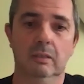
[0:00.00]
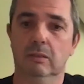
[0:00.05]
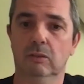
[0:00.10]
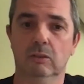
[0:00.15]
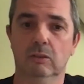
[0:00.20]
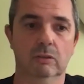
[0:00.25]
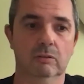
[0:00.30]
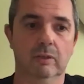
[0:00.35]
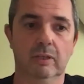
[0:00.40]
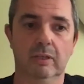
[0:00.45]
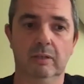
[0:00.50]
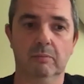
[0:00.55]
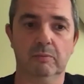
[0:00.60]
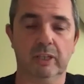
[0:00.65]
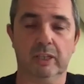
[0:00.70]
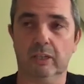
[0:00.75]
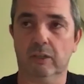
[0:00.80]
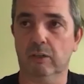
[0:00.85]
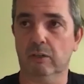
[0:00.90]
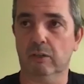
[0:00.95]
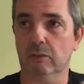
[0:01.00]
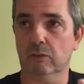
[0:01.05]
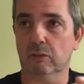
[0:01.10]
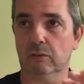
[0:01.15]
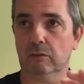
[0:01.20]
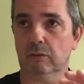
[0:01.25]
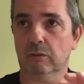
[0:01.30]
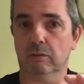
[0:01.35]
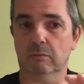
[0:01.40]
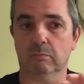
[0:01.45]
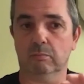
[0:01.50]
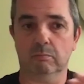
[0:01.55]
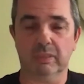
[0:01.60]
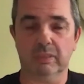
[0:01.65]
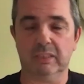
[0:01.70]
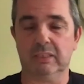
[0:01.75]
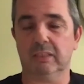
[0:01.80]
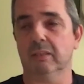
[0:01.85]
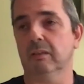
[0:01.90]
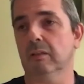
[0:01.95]
you're
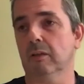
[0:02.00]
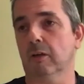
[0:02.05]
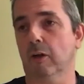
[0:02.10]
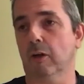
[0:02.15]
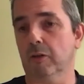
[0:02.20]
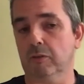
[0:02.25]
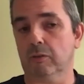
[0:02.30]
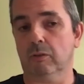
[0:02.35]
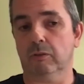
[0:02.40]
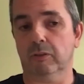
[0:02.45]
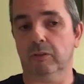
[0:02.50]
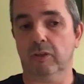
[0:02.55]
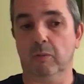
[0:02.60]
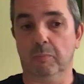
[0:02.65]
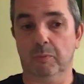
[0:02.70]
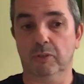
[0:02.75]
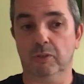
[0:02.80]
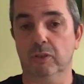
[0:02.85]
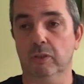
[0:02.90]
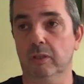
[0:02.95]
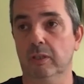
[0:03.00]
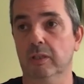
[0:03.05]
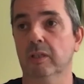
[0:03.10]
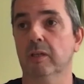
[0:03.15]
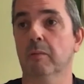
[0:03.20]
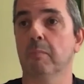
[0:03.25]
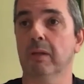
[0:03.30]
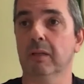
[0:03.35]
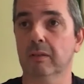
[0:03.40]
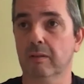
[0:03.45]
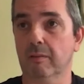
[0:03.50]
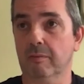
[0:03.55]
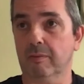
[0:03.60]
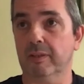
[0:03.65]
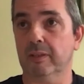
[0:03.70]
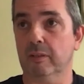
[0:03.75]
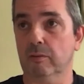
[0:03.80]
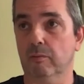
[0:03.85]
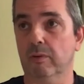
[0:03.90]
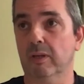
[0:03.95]
missing out on the opportunity to build the
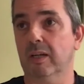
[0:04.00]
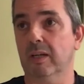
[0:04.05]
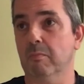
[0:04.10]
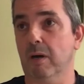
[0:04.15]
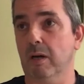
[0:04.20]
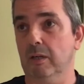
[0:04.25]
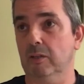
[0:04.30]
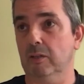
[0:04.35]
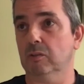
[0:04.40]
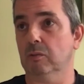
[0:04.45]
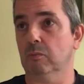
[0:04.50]
thing that really matters.